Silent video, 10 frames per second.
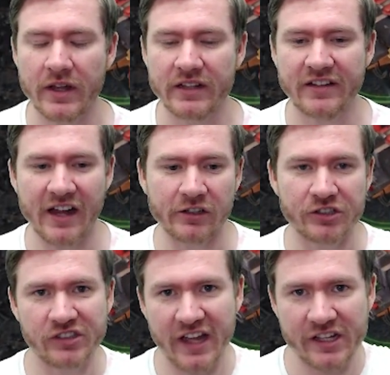and Taylor
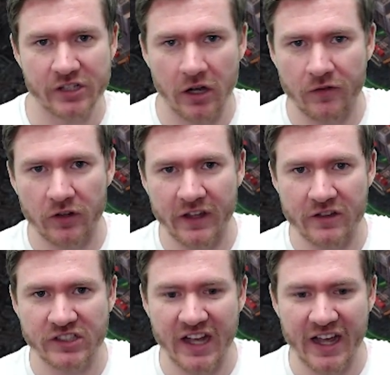stays over on the other
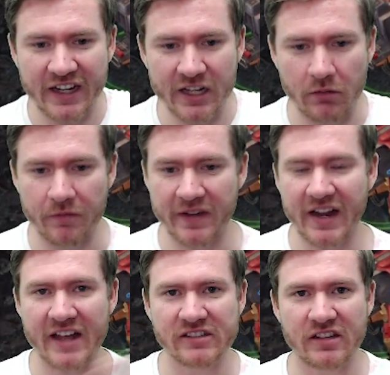side and
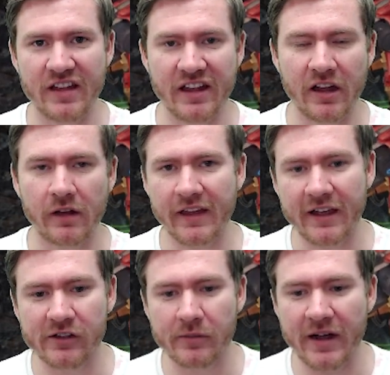Ravenna has to take care of the
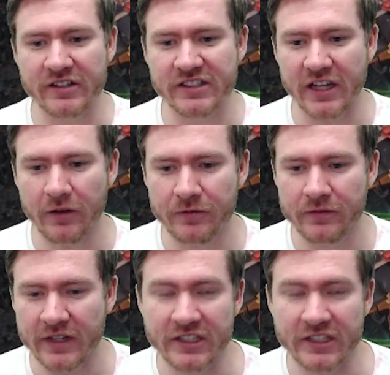healer by herself. It